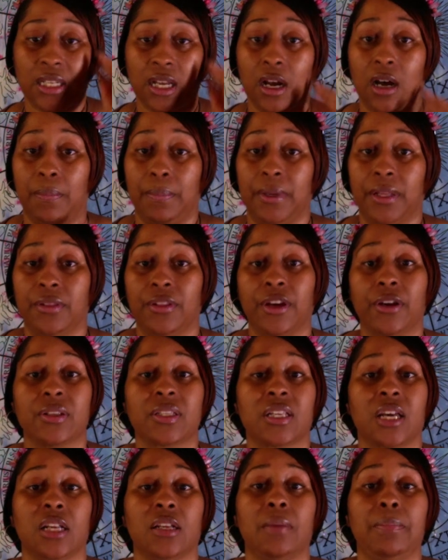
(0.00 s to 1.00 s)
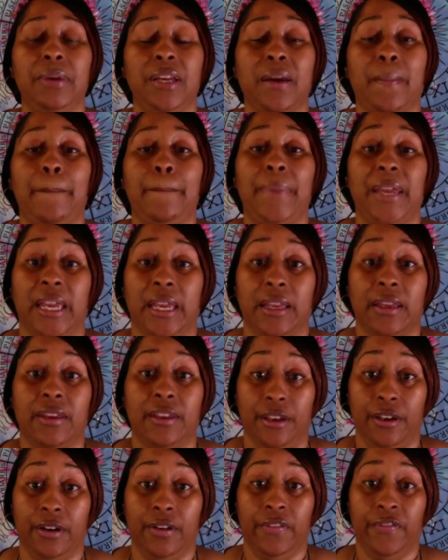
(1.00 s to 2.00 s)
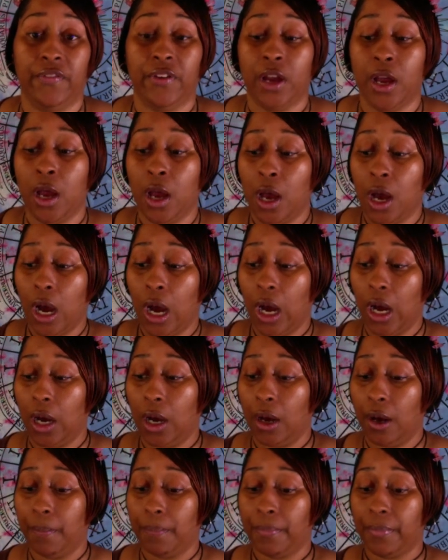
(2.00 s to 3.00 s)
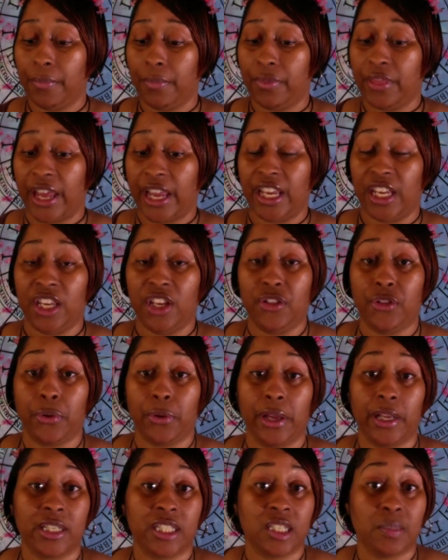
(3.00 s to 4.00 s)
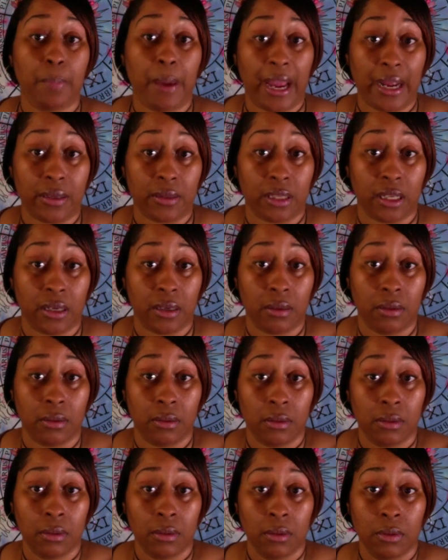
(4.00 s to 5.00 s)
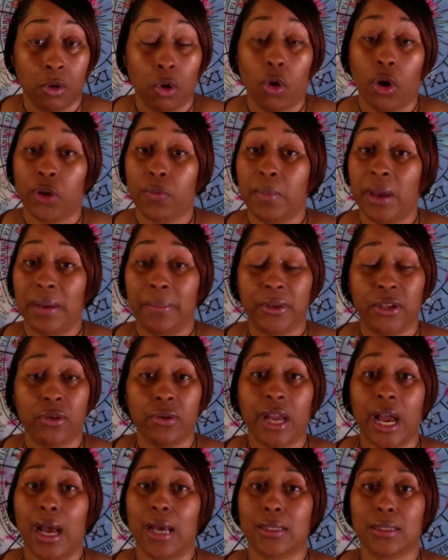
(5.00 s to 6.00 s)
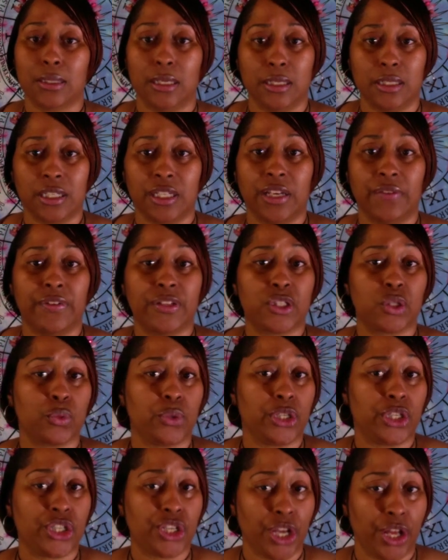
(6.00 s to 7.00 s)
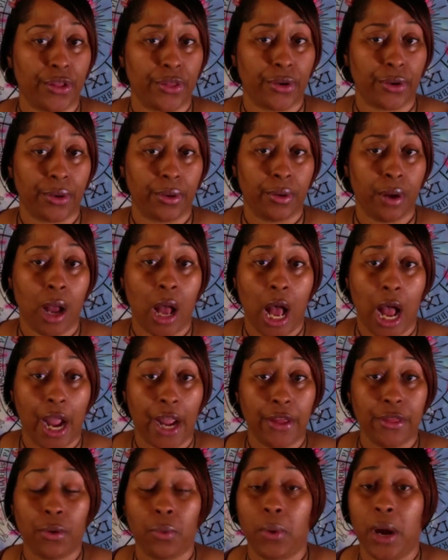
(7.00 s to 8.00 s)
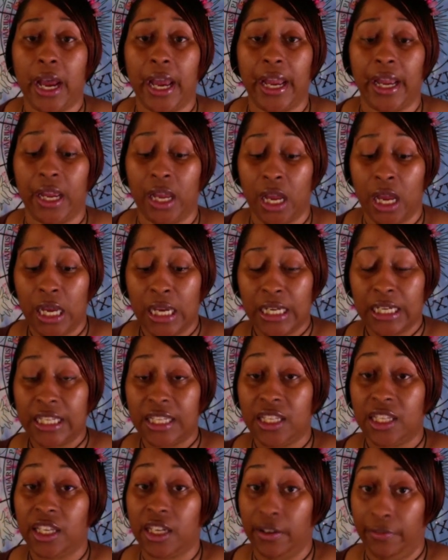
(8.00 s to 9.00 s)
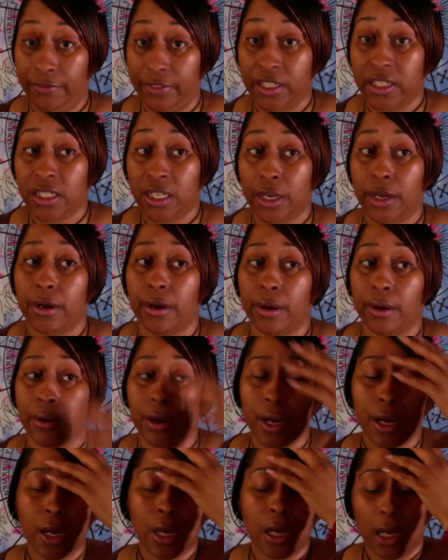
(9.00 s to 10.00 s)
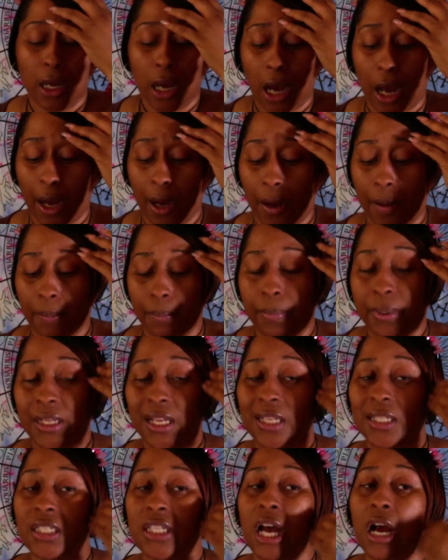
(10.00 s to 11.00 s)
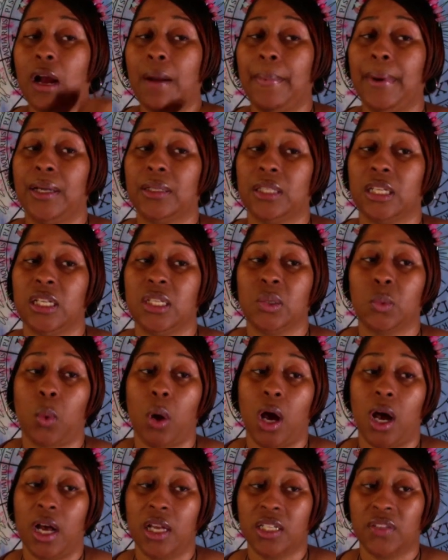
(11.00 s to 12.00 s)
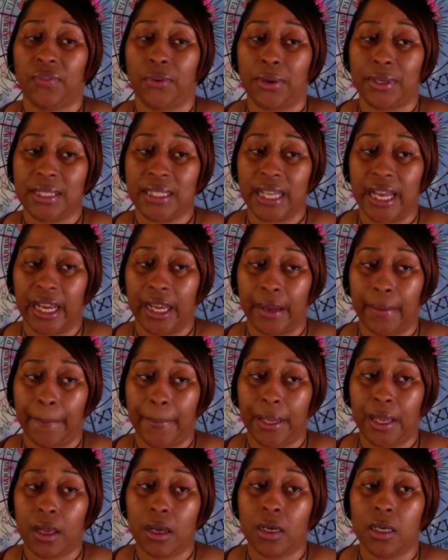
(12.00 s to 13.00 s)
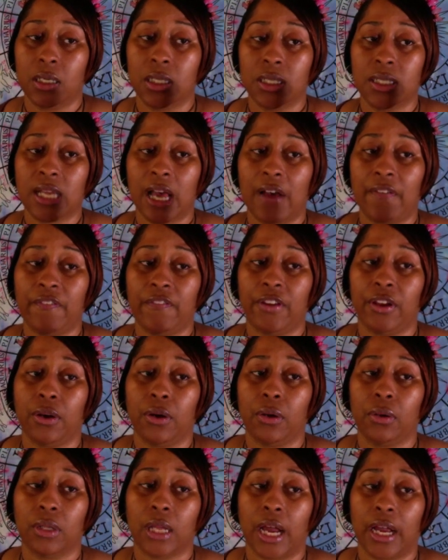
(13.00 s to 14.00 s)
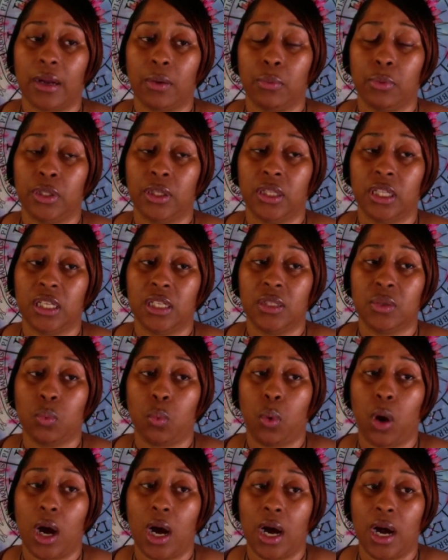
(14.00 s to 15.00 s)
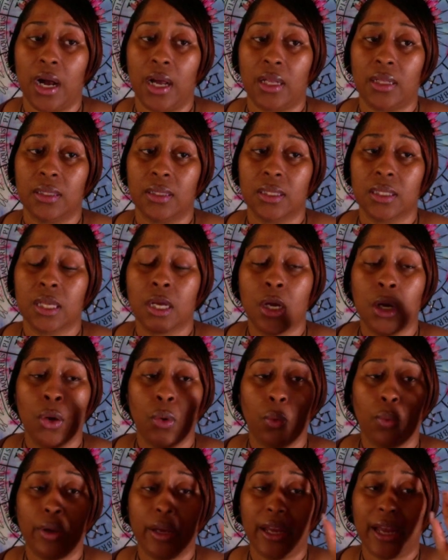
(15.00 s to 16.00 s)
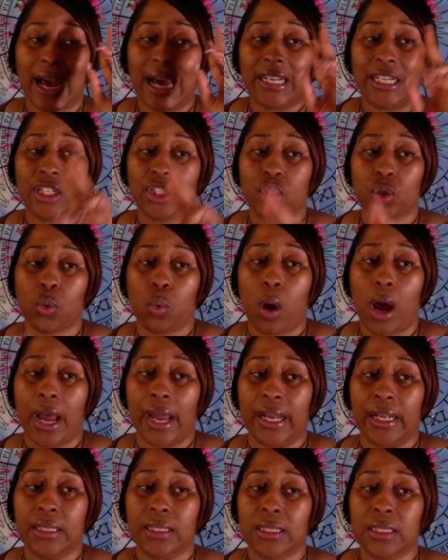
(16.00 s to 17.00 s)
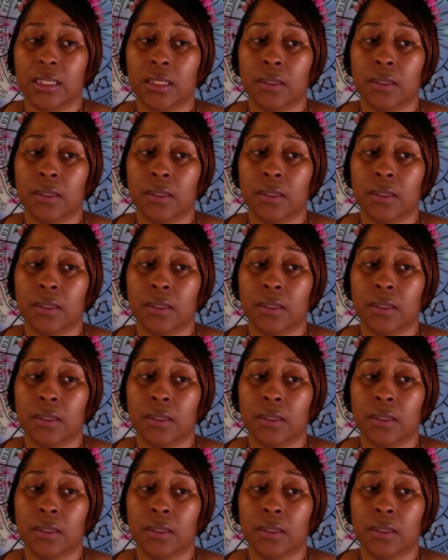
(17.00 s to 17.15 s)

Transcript: coming. There's gonna be a big gift. Um, they either expect it, or maybe you guys need to give it to each other. Either way, gift is here. Um, but let's talk about these wands for a second, because I feel like with these wands, we got it twice.